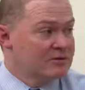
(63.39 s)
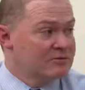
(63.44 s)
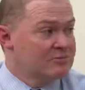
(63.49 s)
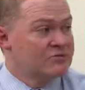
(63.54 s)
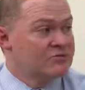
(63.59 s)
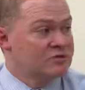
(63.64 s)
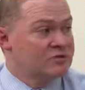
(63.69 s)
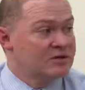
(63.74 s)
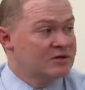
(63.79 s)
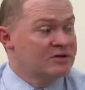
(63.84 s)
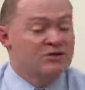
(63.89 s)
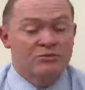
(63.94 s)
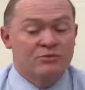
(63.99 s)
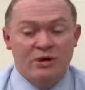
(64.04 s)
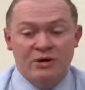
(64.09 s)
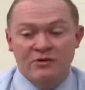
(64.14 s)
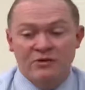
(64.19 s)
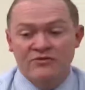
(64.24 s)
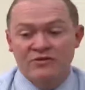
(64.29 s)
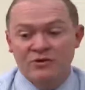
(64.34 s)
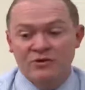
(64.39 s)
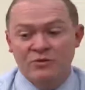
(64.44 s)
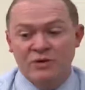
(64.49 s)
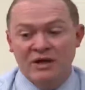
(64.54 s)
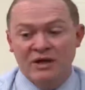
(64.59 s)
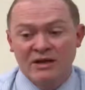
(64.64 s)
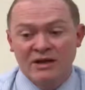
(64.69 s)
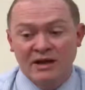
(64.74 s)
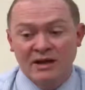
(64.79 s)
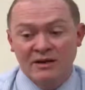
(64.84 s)
Yes. Do I need to wear it for the
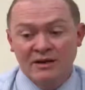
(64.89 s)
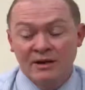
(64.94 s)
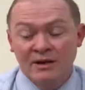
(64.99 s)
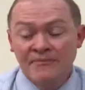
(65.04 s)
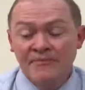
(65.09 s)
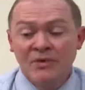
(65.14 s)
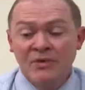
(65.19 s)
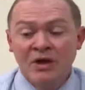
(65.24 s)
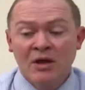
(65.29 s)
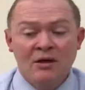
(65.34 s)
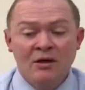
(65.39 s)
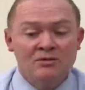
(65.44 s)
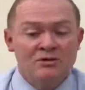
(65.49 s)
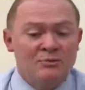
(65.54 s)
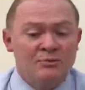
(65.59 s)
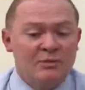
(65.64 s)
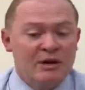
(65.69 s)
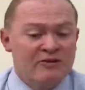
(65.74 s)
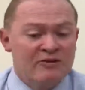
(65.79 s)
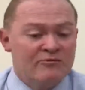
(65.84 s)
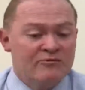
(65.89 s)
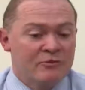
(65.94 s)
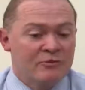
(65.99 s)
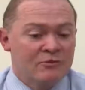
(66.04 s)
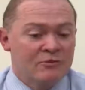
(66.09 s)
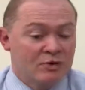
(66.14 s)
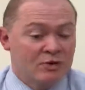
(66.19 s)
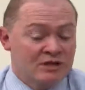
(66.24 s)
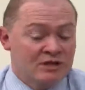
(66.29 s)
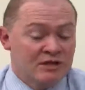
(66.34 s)
weekend? So part
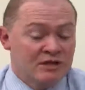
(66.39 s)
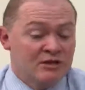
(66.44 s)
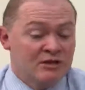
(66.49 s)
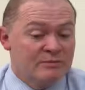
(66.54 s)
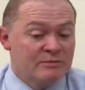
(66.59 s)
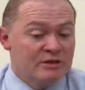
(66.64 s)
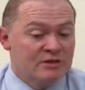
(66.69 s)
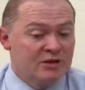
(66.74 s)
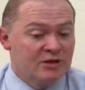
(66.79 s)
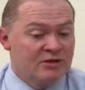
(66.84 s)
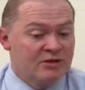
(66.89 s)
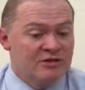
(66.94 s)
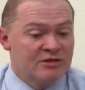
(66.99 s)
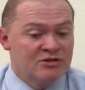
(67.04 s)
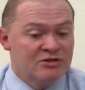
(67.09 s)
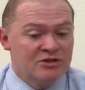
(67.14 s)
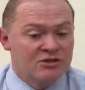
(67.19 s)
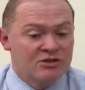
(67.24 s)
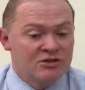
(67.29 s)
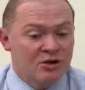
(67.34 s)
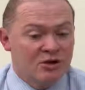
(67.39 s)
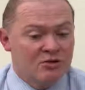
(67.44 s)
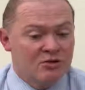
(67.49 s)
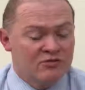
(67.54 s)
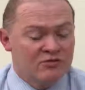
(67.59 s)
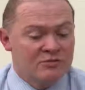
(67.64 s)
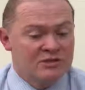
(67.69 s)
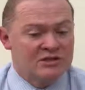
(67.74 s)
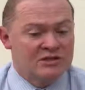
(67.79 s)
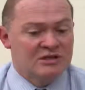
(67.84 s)
of what I tell them is I need to know
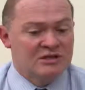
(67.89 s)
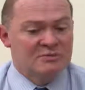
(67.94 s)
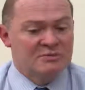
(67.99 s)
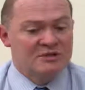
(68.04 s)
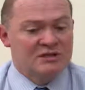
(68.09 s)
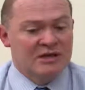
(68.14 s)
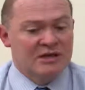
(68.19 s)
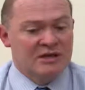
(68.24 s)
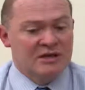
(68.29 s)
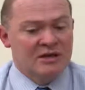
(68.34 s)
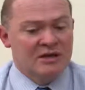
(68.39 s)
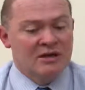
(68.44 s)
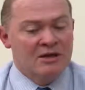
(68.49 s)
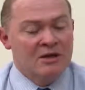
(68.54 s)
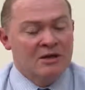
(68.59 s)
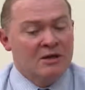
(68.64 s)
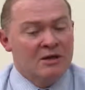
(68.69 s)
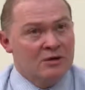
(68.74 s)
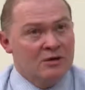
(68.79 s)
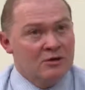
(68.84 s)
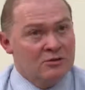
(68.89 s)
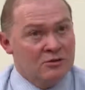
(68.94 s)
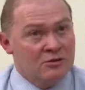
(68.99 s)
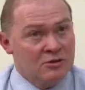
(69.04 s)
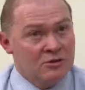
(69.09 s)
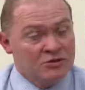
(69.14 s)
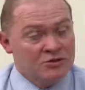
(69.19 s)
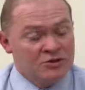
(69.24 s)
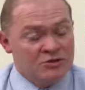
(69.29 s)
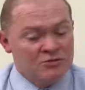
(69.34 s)
from the sleep study
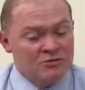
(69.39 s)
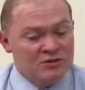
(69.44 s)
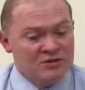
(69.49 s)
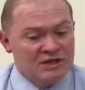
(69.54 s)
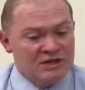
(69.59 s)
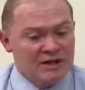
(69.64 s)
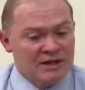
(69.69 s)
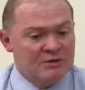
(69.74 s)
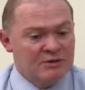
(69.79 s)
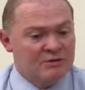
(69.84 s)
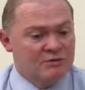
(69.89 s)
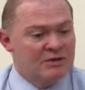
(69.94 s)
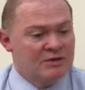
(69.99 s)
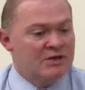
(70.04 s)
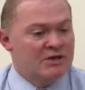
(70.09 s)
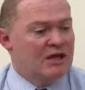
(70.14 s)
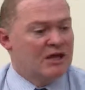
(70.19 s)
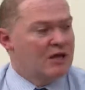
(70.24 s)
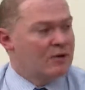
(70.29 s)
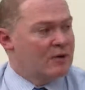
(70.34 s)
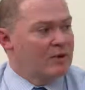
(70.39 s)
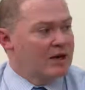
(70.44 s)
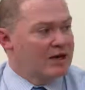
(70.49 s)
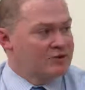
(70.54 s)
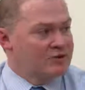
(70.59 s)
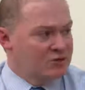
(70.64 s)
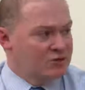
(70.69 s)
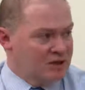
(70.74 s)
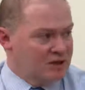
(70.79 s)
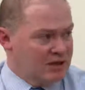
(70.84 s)
not just what's happening with the airway,
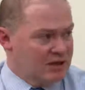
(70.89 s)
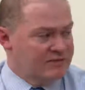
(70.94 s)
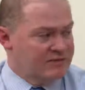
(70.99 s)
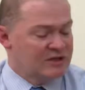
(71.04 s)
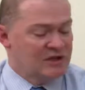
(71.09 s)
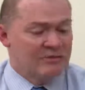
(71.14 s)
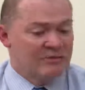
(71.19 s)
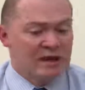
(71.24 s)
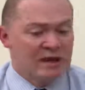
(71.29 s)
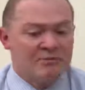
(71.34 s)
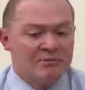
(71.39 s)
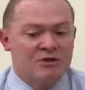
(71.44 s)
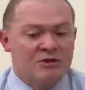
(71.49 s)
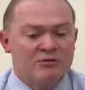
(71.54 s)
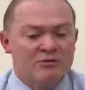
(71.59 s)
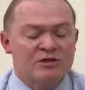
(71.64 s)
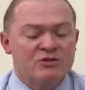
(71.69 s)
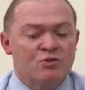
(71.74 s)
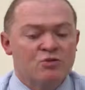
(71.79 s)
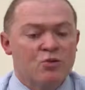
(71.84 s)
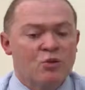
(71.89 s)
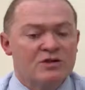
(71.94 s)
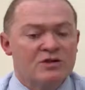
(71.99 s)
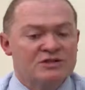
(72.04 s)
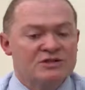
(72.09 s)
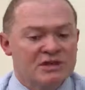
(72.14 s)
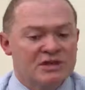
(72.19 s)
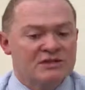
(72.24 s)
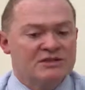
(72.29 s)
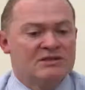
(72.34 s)
do you have sleep apnea, it's what's
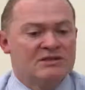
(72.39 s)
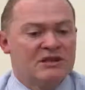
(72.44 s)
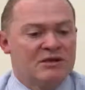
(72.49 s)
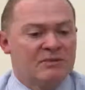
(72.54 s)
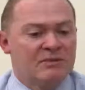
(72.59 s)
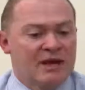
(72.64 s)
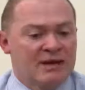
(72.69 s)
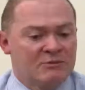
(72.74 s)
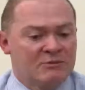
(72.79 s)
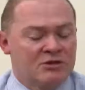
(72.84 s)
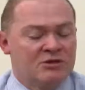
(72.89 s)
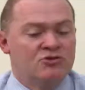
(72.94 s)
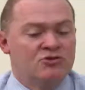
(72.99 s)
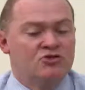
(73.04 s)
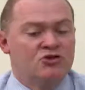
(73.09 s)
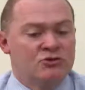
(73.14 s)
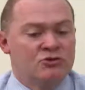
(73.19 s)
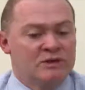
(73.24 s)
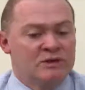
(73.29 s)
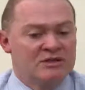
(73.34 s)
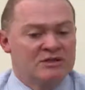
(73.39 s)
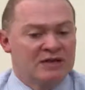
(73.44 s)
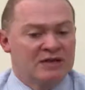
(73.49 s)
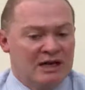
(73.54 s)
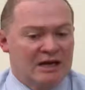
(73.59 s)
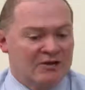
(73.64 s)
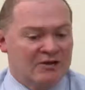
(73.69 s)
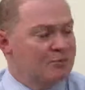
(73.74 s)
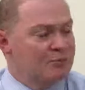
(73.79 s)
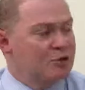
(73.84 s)
that sleep apnea doing to
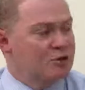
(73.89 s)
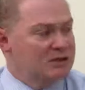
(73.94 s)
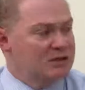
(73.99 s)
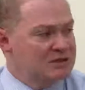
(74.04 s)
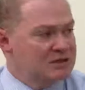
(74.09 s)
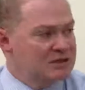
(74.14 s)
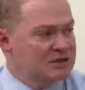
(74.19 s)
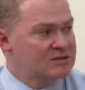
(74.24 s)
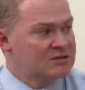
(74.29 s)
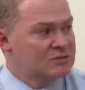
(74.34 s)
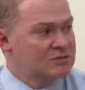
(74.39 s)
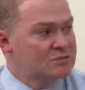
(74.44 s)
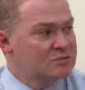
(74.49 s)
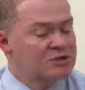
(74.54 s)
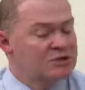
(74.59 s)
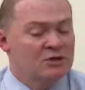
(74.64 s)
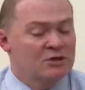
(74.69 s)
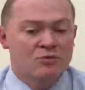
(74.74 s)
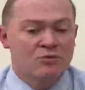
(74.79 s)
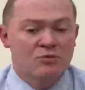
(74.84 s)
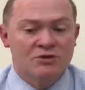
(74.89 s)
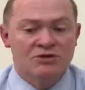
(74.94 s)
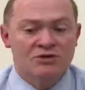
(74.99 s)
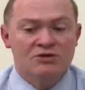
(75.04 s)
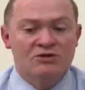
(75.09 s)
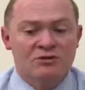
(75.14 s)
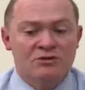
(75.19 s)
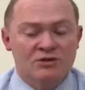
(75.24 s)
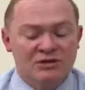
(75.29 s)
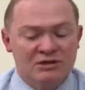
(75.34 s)
other body systems? What's it
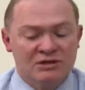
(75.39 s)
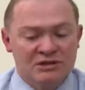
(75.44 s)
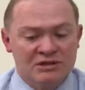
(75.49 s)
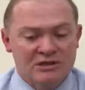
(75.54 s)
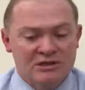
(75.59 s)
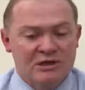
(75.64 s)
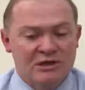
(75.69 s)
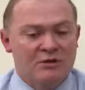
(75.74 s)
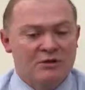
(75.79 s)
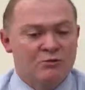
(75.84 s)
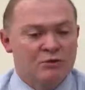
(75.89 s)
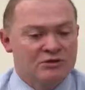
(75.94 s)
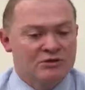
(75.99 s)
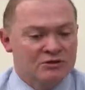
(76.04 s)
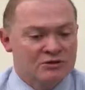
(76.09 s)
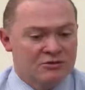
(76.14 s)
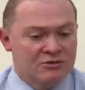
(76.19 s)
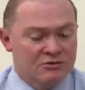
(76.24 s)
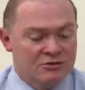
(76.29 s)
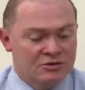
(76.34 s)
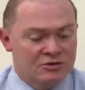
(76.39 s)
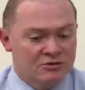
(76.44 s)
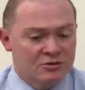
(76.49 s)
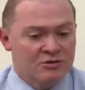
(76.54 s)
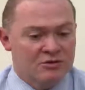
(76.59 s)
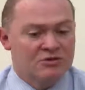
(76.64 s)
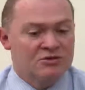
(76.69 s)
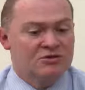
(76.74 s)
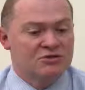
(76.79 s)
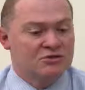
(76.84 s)
doing to your sleep? What's it doing to
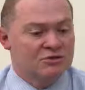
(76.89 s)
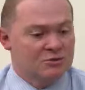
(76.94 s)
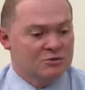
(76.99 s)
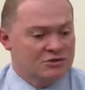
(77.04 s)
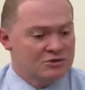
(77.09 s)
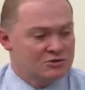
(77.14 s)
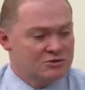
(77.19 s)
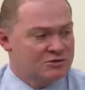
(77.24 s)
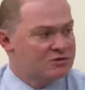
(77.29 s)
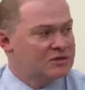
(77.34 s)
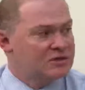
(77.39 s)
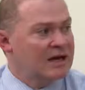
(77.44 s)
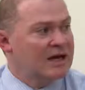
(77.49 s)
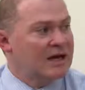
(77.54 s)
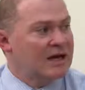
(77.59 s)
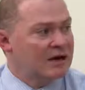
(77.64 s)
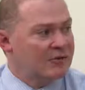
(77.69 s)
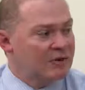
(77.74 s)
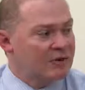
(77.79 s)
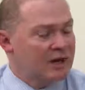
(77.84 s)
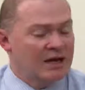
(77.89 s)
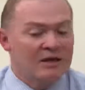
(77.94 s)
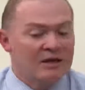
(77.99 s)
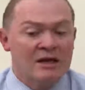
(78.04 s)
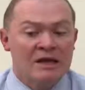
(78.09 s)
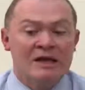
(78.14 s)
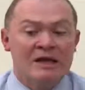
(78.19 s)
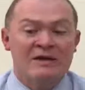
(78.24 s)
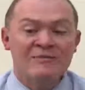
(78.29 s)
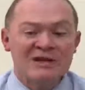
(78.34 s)
oxygen? What's it doing to heart rate?
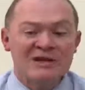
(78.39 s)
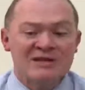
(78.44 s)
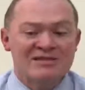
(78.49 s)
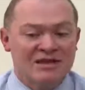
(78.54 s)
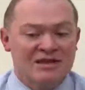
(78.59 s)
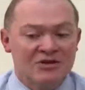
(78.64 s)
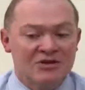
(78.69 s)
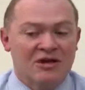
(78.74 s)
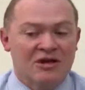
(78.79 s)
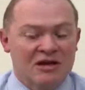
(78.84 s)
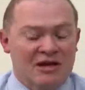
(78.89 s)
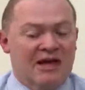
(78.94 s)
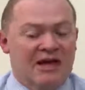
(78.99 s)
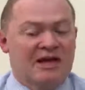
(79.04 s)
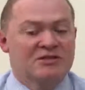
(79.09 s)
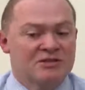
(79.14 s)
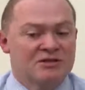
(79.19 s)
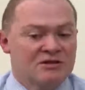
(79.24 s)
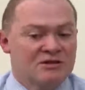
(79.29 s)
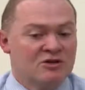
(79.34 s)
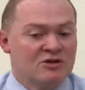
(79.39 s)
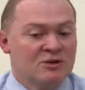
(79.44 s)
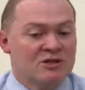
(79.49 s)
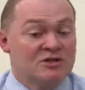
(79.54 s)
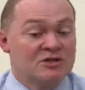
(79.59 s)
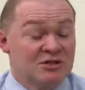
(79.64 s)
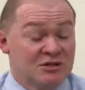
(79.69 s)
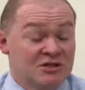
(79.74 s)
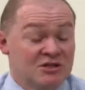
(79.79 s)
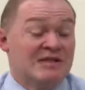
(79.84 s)
Because then I can answer your
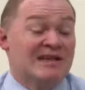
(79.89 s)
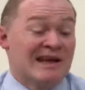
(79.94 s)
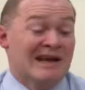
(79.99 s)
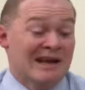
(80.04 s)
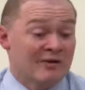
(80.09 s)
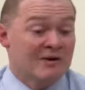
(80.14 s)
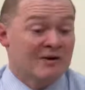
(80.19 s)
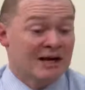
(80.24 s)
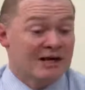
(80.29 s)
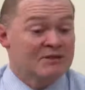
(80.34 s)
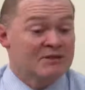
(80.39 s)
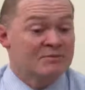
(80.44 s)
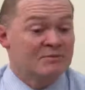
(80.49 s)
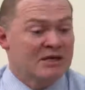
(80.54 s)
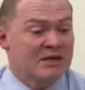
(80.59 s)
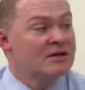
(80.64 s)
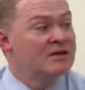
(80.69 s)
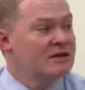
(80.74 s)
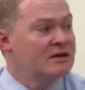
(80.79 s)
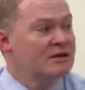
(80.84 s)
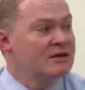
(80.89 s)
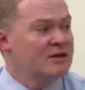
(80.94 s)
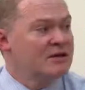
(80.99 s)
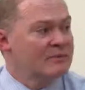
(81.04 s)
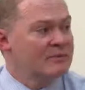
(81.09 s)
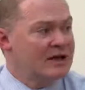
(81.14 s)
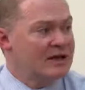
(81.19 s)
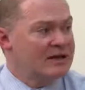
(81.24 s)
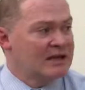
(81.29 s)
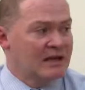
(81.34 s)
questions you're going to ask me
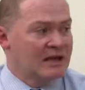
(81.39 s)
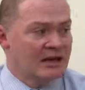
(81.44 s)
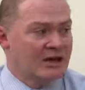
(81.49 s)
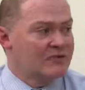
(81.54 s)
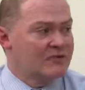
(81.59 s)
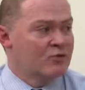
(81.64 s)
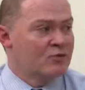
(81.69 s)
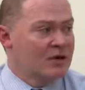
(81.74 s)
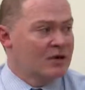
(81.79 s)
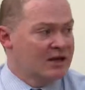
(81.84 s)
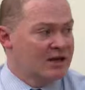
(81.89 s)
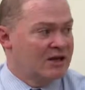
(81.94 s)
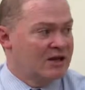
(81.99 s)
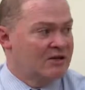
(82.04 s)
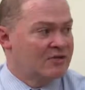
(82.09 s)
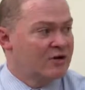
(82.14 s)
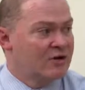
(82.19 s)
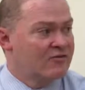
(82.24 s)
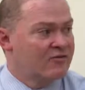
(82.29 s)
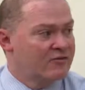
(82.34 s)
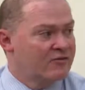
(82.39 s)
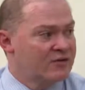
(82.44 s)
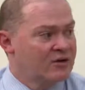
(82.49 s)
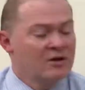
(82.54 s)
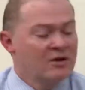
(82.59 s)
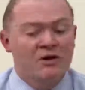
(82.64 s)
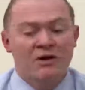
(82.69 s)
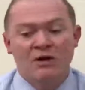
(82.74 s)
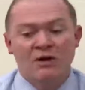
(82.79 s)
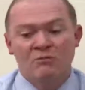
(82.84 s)
about, can I have a weekend off?
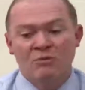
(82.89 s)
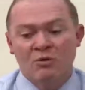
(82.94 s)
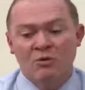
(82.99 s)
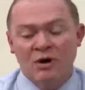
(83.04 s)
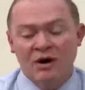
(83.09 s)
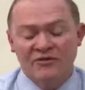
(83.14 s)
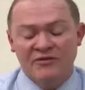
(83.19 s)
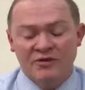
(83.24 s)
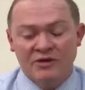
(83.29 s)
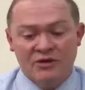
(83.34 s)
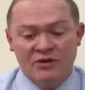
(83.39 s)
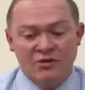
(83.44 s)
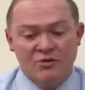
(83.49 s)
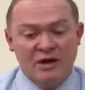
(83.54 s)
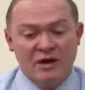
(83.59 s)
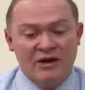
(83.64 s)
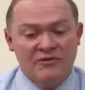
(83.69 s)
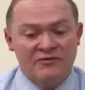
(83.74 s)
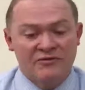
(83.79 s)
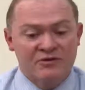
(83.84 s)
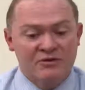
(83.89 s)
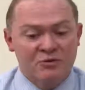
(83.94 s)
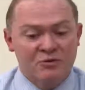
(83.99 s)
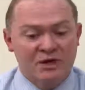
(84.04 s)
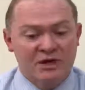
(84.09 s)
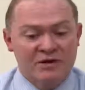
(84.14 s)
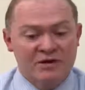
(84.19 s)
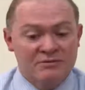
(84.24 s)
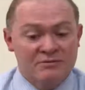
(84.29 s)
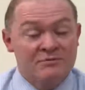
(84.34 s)
My wife's gone away for the
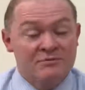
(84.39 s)
week.